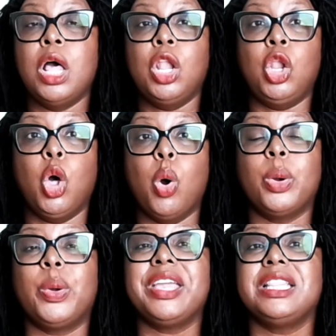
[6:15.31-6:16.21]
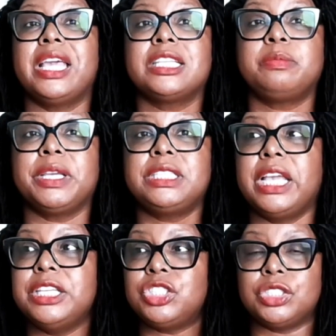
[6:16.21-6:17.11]
lowering their
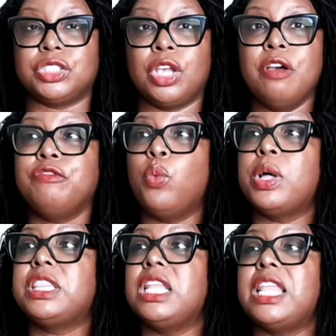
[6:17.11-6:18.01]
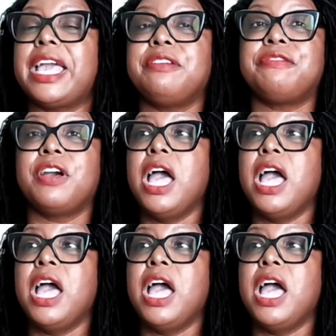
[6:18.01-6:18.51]
expectations for what the life